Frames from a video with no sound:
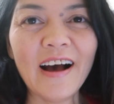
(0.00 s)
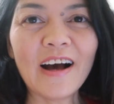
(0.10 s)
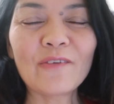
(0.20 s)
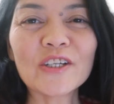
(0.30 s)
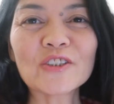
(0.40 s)

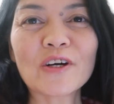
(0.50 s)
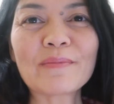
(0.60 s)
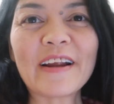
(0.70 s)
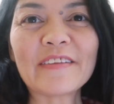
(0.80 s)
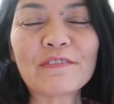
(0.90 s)
I want to talk
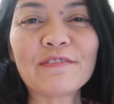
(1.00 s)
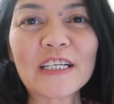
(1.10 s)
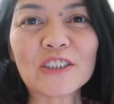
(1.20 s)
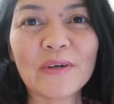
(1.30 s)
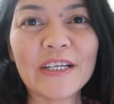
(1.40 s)
about the
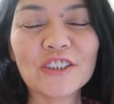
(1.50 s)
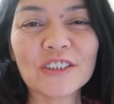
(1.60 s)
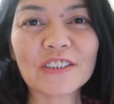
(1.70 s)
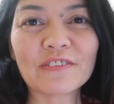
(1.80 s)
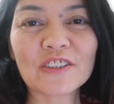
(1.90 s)

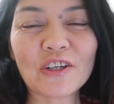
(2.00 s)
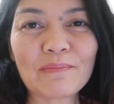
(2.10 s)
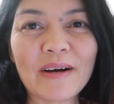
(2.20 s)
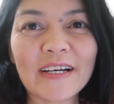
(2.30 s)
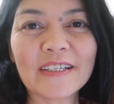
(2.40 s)
fluctuations of the
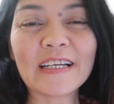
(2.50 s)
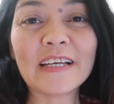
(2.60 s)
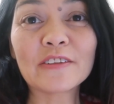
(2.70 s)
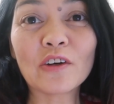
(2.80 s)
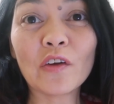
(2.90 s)
stock market
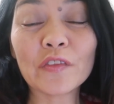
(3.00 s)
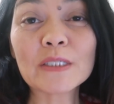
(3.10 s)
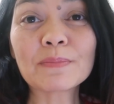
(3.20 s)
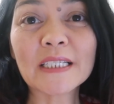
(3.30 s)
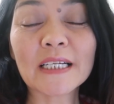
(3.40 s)
and on
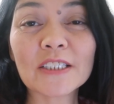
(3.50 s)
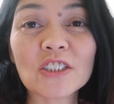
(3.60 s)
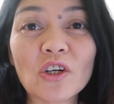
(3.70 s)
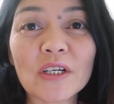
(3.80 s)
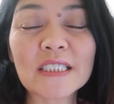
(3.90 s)
this particular
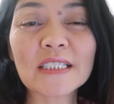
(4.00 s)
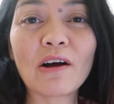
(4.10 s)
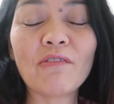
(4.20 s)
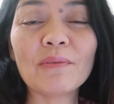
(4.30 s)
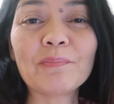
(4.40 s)
stock
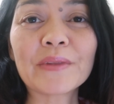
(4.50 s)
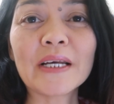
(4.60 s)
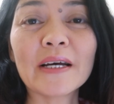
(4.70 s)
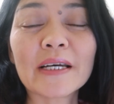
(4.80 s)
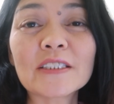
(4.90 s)
itself.
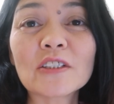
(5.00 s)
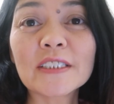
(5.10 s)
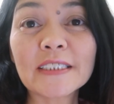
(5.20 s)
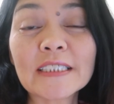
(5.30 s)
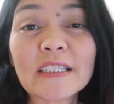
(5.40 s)
Okay, so
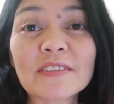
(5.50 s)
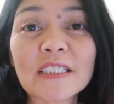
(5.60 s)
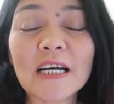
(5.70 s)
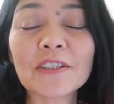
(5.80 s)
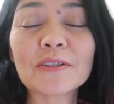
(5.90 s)
since I've
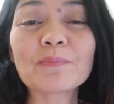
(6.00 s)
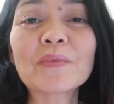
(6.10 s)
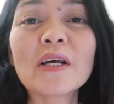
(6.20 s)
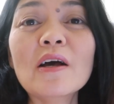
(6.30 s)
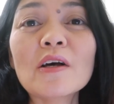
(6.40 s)
started,
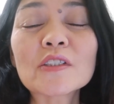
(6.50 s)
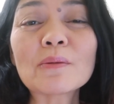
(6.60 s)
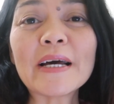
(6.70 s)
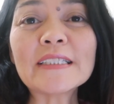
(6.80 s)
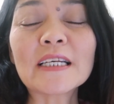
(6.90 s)
so
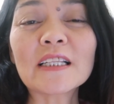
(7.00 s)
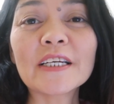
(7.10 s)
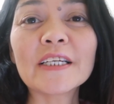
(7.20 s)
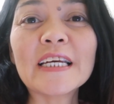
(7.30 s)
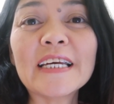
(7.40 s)
basically